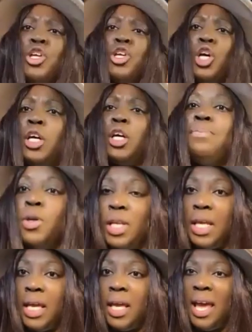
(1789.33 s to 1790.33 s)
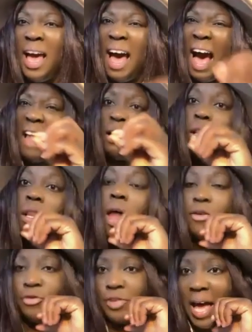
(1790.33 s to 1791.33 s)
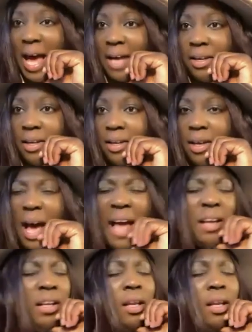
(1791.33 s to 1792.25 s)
community? I love that. I love